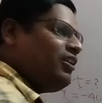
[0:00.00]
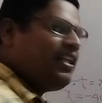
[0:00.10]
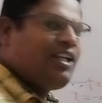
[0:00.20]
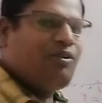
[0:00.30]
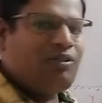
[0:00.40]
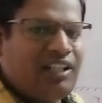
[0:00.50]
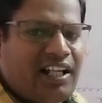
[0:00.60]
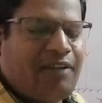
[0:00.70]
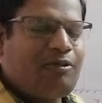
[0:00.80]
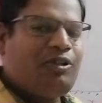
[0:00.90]
did I know that
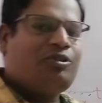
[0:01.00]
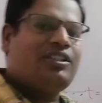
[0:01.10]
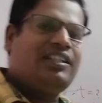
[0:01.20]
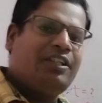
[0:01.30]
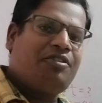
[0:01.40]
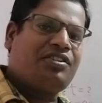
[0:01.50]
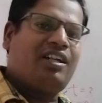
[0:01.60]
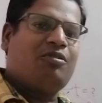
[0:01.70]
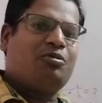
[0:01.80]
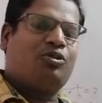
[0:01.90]
I have to use this equation?
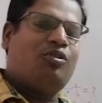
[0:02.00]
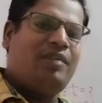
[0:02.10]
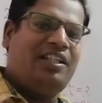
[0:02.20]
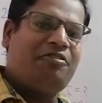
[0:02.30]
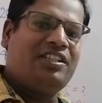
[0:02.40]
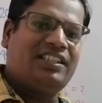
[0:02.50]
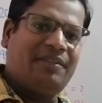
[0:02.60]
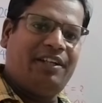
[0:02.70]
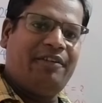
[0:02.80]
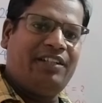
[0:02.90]
Out of so many equations
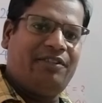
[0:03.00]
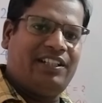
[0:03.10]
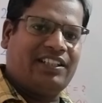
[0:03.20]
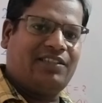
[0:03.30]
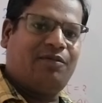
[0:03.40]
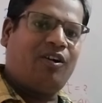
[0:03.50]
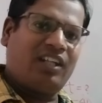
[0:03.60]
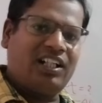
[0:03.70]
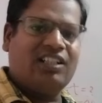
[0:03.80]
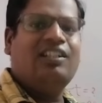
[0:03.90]
available in physics, for
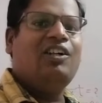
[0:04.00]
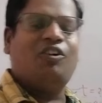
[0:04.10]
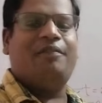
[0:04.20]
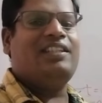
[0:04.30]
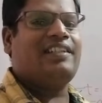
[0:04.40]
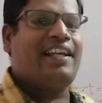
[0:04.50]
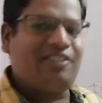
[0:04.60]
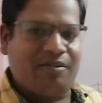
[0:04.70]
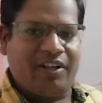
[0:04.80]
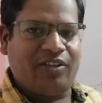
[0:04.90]
that we will see
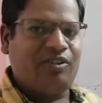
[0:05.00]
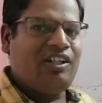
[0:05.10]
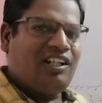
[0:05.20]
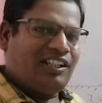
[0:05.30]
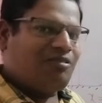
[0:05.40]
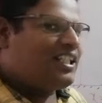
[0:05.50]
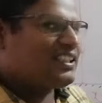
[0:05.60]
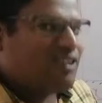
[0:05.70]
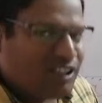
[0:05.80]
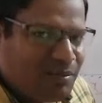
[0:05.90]
another video. Now
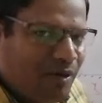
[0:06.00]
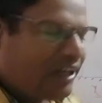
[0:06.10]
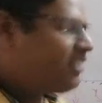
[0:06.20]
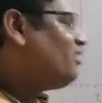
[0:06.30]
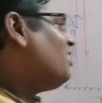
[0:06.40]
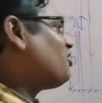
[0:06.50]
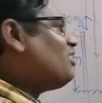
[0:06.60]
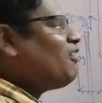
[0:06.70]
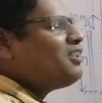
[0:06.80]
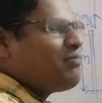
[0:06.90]
that's not the point. So
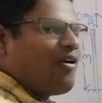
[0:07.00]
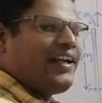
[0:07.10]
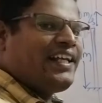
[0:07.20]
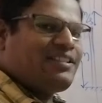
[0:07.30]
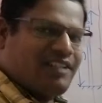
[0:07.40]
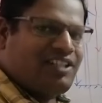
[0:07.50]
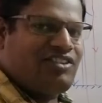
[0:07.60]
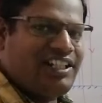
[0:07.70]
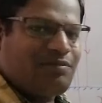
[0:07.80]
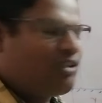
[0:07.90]
now the point is whether
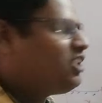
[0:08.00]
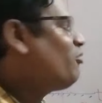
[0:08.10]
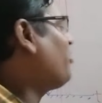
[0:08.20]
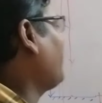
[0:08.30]
G is positive or